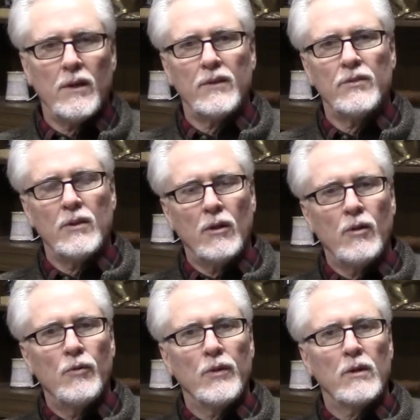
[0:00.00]
I still
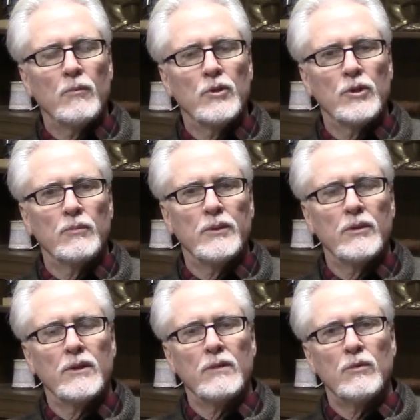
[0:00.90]
own the commercial
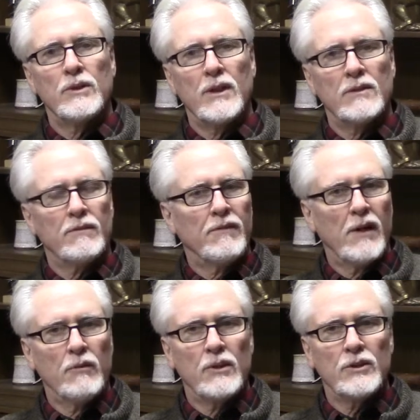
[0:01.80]
building, which has a
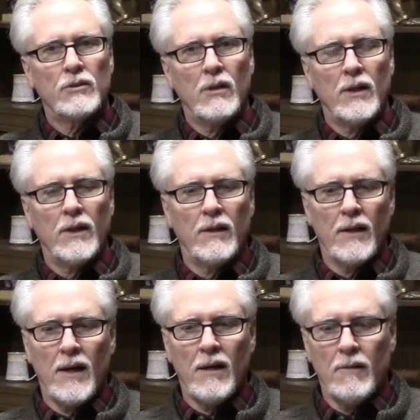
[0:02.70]
fine restaurant in it
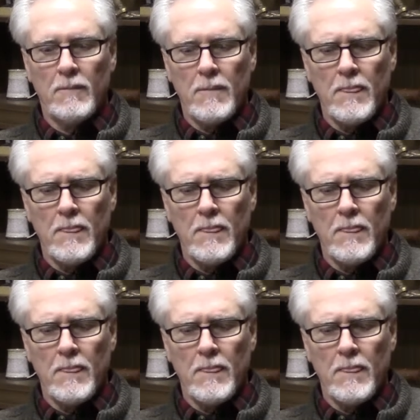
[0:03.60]
now.